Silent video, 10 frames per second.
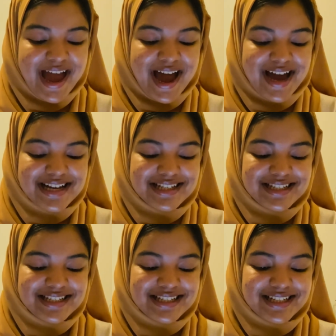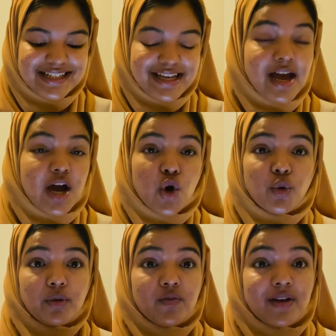And yeah, I
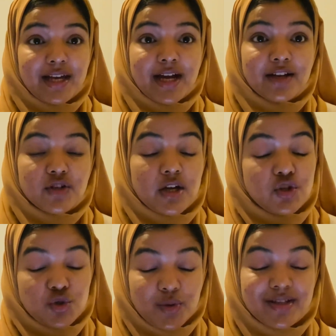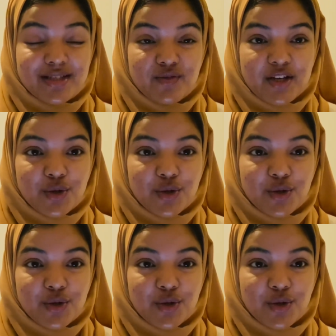hope you really guys enjoyed this video,